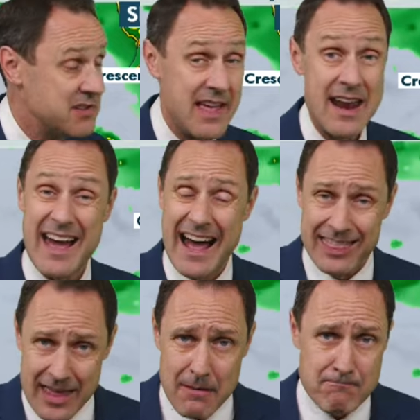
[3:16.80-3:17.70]
is that I
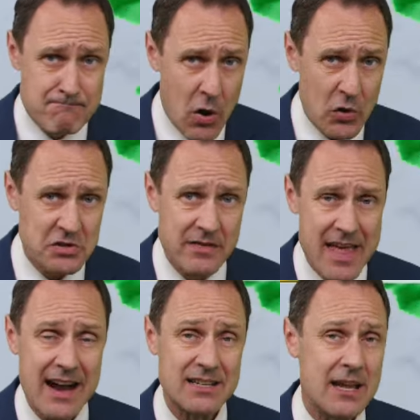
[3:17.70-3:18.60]
think most of
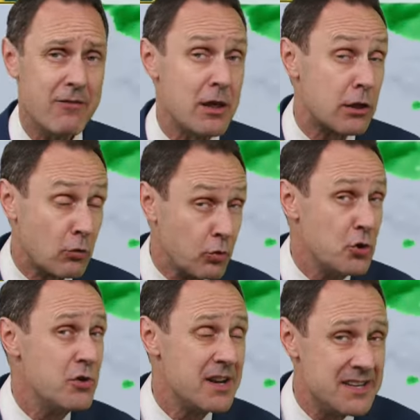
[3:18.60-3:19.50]
the activity
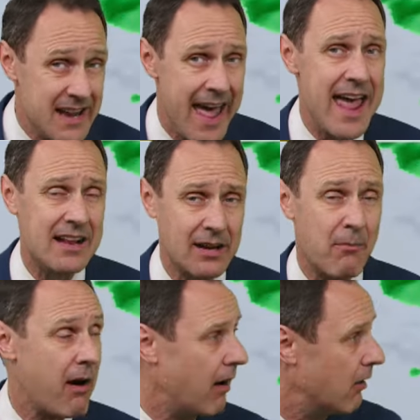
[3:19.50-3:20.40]
through the day
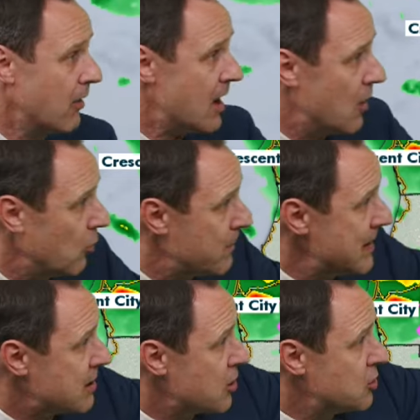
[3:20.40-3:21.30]
tomorrow will
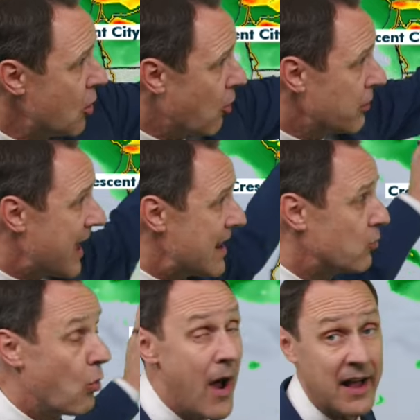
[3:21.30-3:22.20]
be to the north
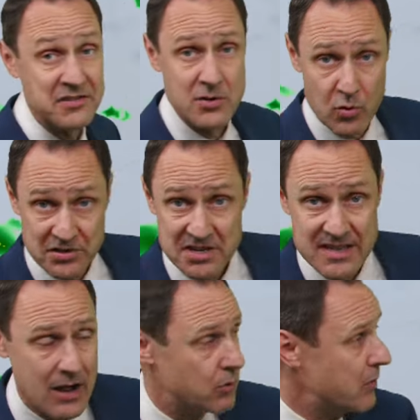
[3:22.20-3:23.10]
and west, and we'll
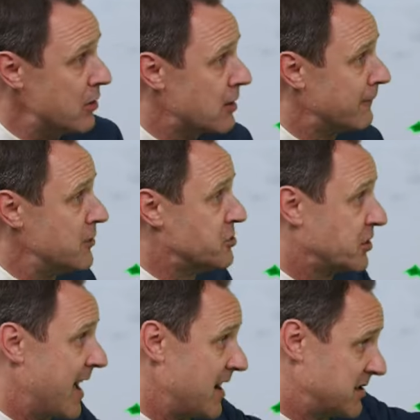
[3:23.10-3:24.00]
see that when we look at
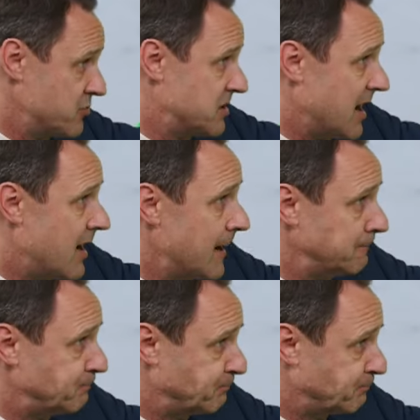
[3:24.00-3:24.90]
future casts through time.